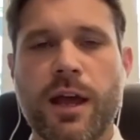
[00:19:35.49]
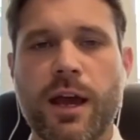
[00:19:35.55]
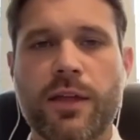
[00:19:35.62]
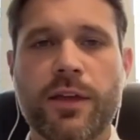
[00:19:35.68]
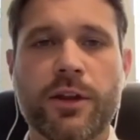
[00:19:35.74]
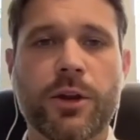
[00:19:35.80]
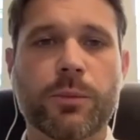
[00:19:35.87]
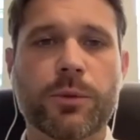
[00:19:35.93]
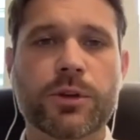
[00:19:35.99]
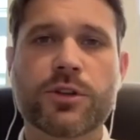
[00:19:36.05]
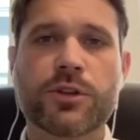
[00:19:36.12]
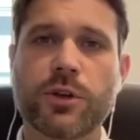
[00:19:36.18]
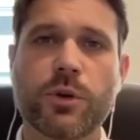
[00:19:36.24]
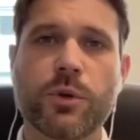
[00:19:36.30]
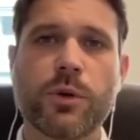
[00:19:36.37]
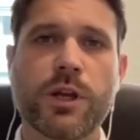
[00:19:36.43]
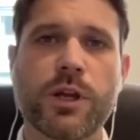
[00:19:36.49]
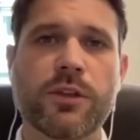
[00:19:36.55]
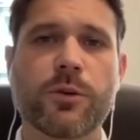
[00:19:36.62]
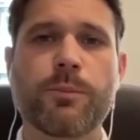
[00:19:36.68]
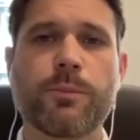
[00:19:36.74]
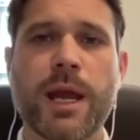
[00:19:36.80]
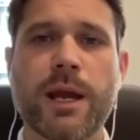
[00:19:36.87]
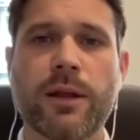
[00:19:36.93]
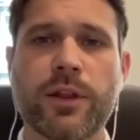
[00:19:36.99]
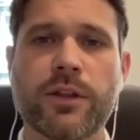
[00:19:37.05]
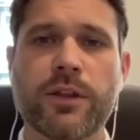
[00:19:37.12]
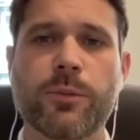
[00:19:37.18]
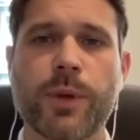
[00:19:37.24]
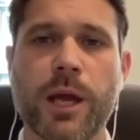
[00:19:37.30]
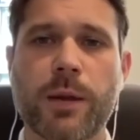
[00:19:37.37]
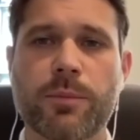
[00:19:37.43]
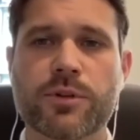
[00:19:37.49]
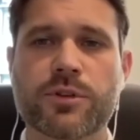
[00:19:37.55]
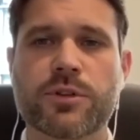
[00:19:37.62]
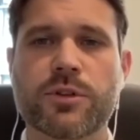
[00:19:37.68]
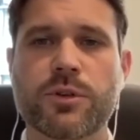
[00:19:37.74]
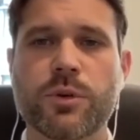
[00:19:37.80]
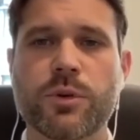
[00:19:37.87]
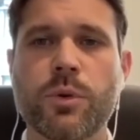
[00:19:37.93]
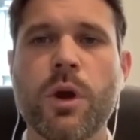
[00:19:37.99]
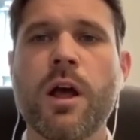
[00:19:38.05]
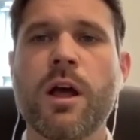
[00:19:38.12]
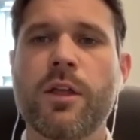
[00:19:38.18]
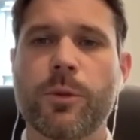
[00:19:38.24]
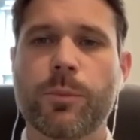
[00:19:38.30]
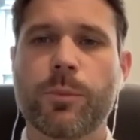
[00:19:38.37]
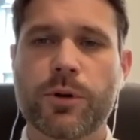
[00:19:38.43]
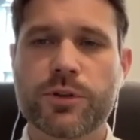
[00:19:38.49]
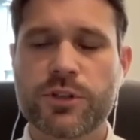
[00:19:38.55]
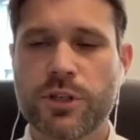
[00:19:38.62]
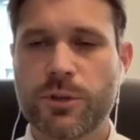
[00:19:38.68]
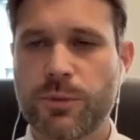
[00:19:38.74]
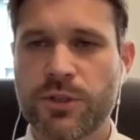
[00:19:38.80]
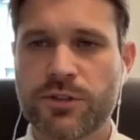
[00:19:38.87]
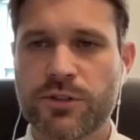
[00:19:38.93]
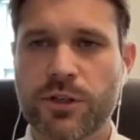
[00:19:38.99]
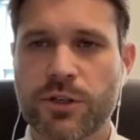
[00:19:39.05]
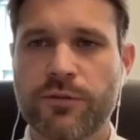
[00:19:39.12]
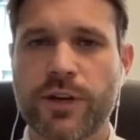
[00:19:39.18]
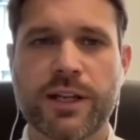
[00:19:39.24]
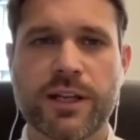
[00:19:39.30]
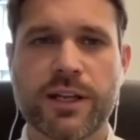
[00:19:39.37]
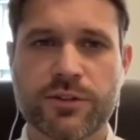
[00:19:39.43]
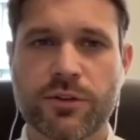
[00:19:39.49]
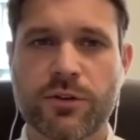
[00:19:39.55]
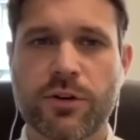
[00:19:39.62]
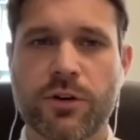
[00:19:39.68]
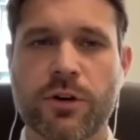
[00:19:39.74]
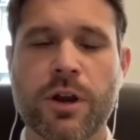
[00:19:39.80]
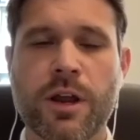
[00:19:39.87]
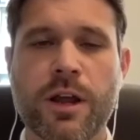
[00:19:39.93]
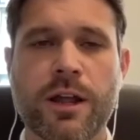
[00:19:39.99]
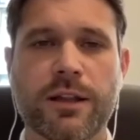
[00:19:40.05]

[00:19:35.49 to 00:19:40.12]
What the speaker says: And then number two, either mailing the papers to the person to be served at his or her